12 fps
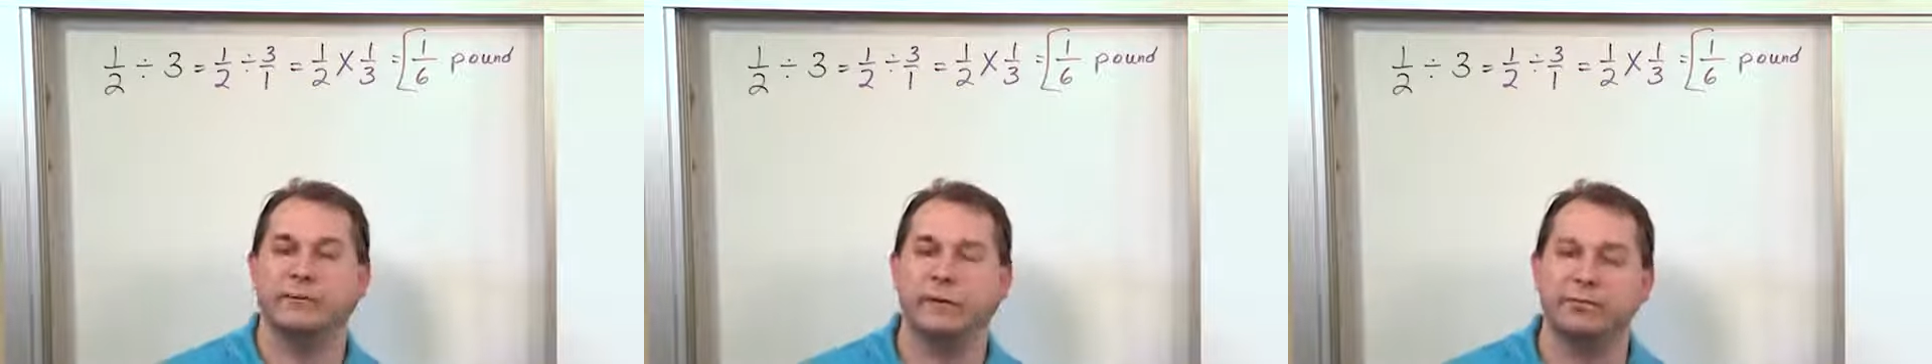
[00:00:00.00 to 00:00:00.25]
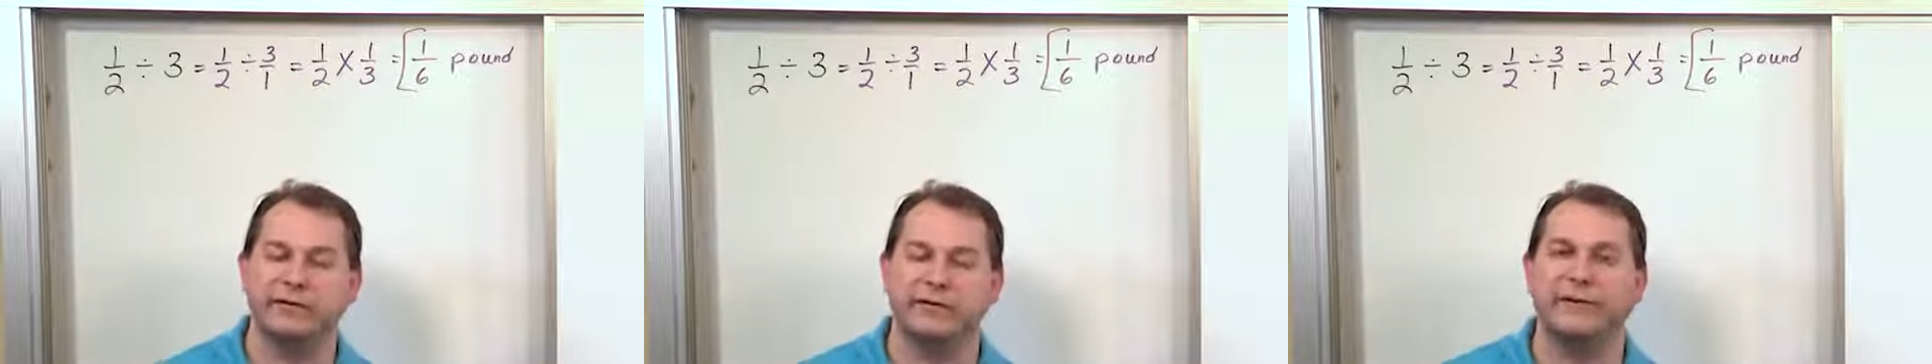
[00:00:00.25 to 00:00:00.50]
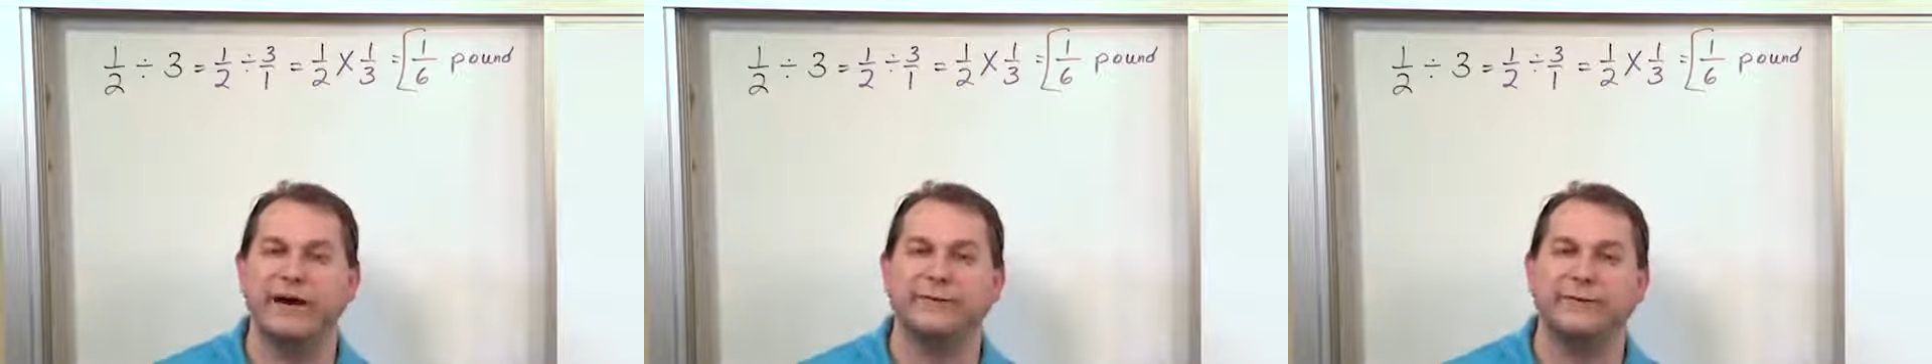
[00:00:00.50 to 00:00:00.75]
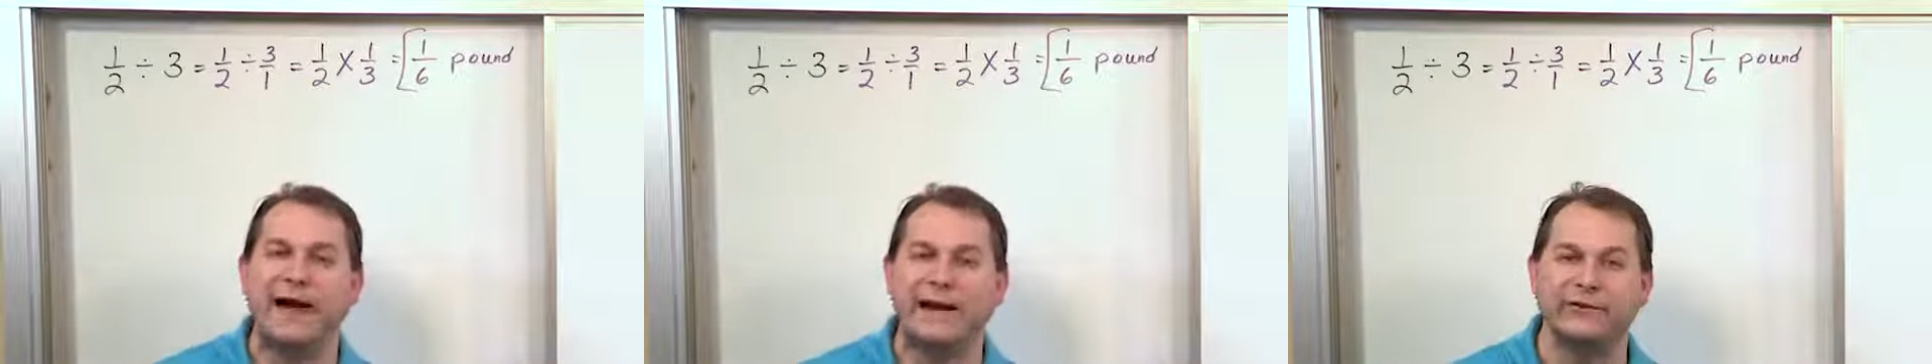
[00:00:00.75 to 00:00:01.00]
able to divide
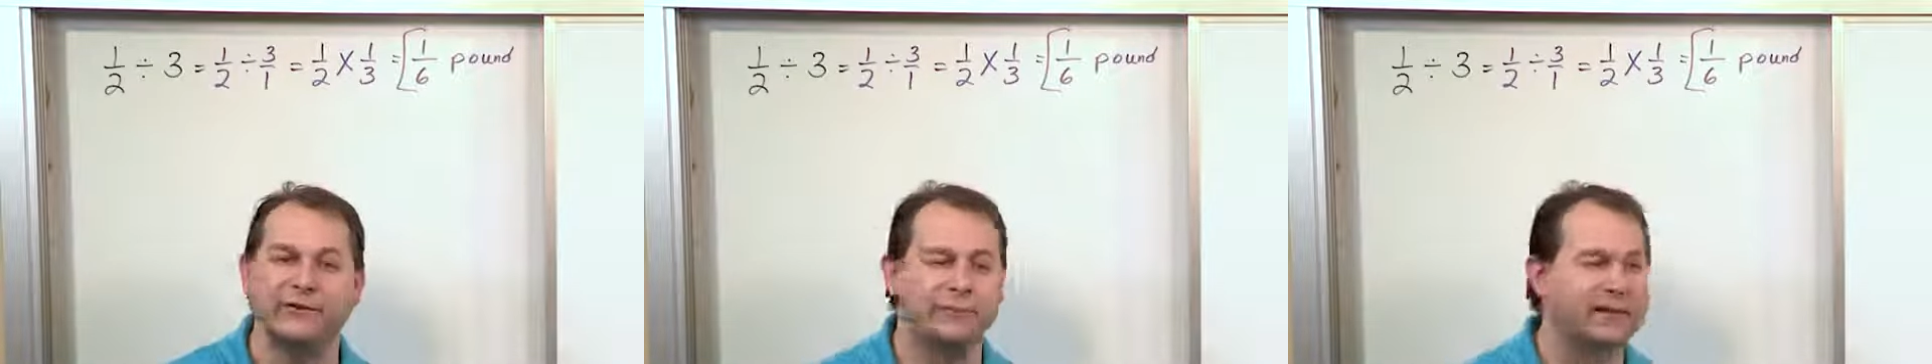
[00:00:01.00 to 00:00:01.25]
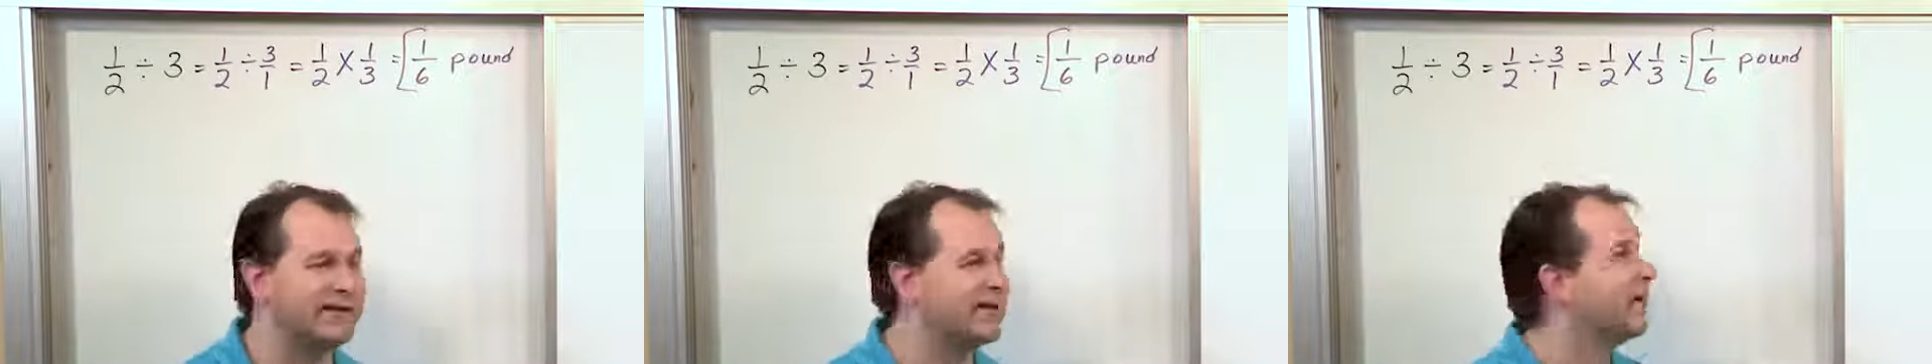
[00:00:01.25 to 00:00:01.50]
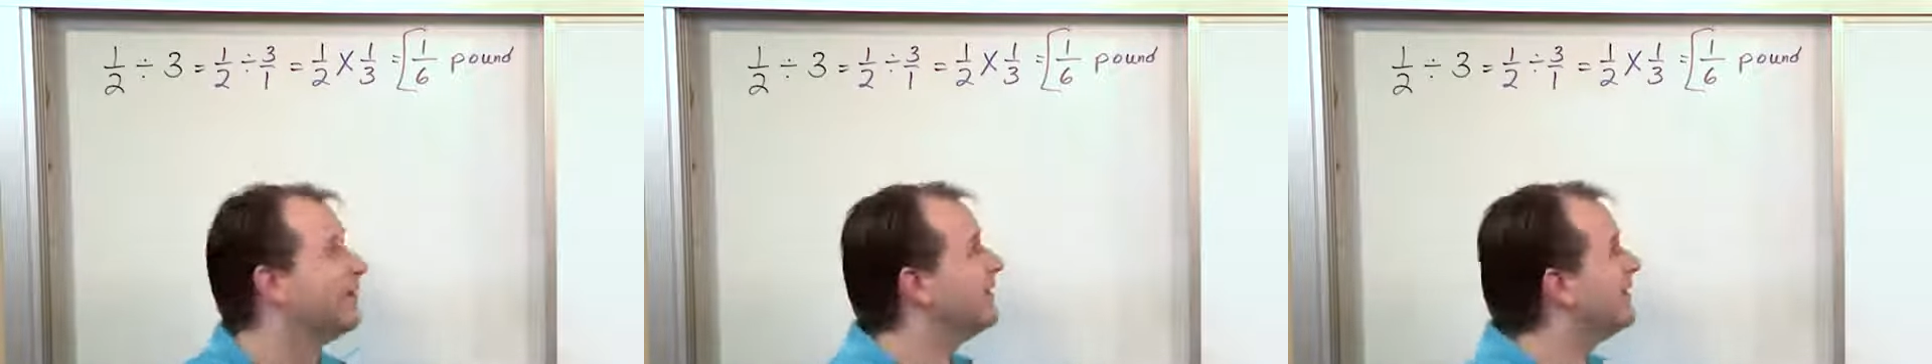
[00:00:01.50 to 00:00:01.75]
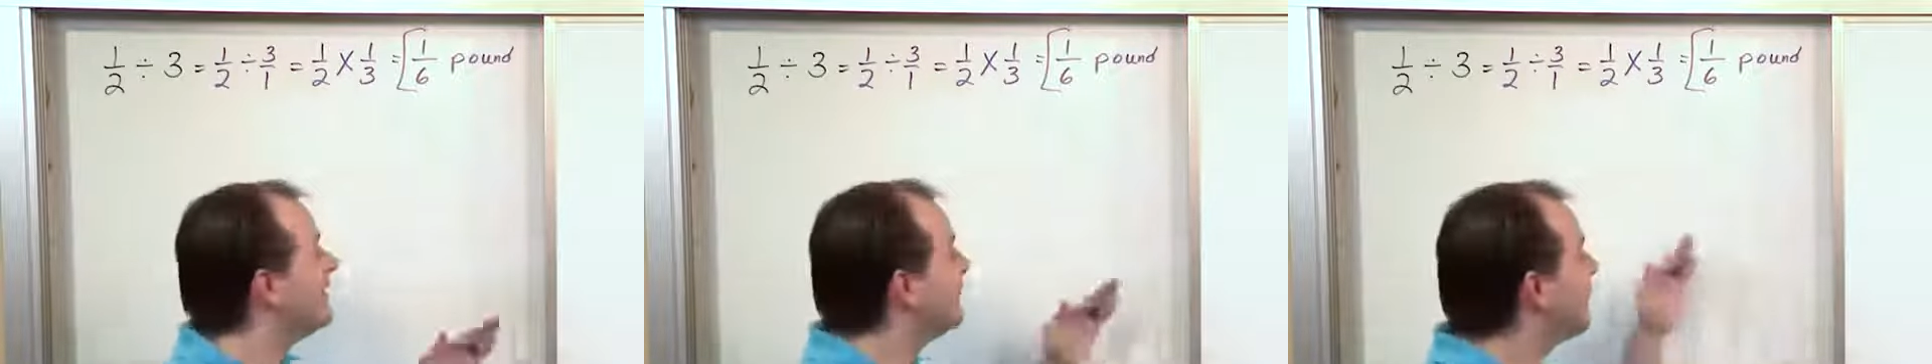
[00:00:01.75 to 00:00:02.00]
fractions because
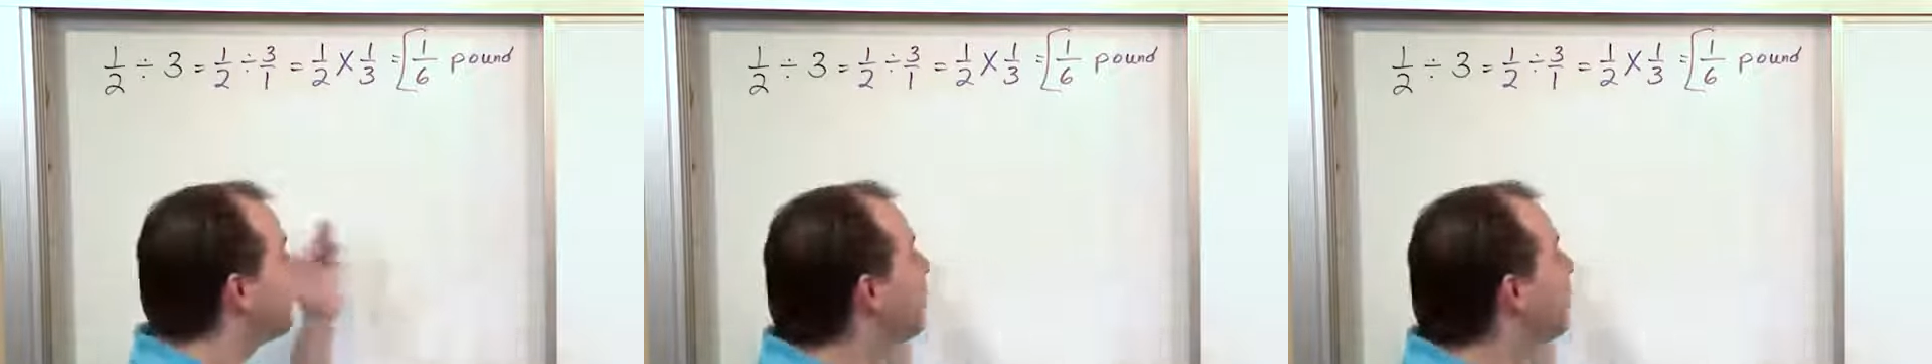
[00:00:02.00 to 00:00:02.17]
this is a very